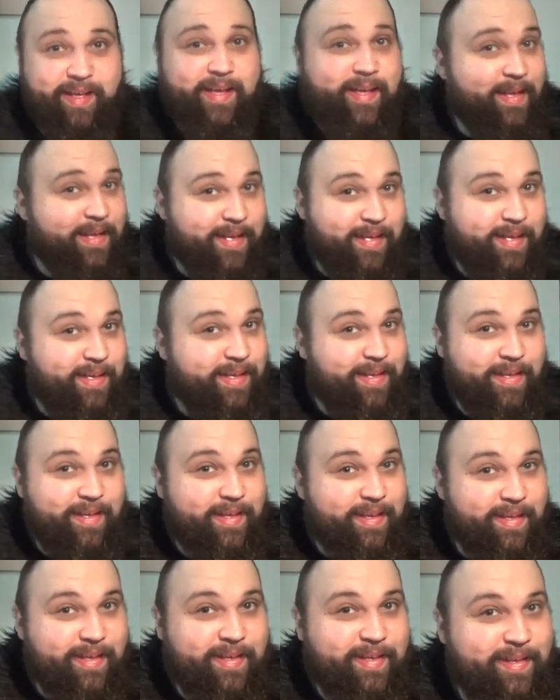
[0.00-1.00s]
Duh.
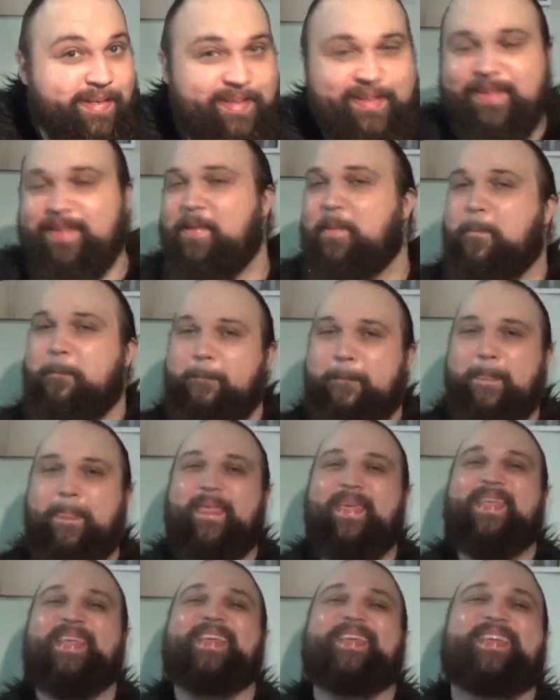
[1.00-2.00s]

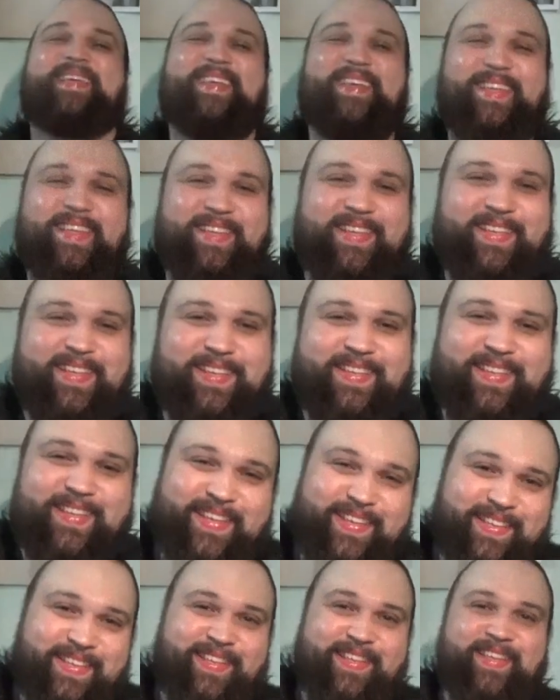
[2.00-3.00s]
Nice
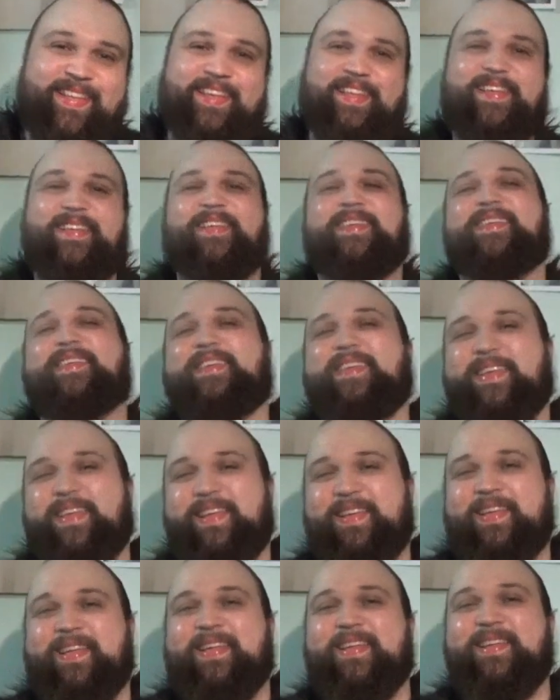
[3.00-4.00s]
without
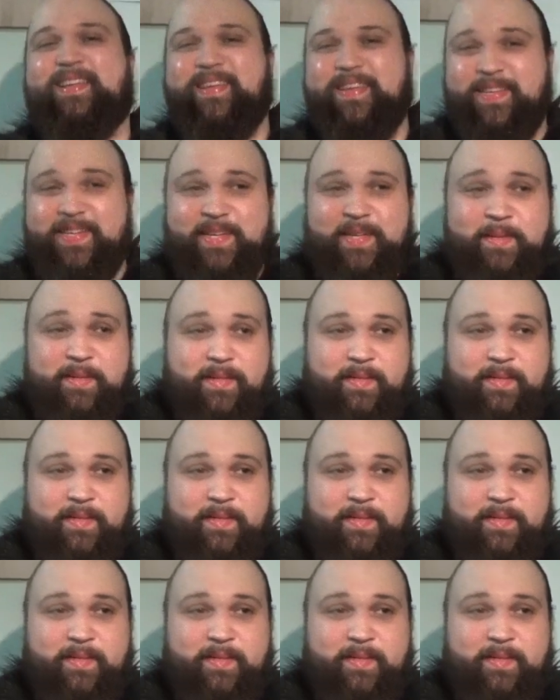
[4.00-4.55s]
giving an answer.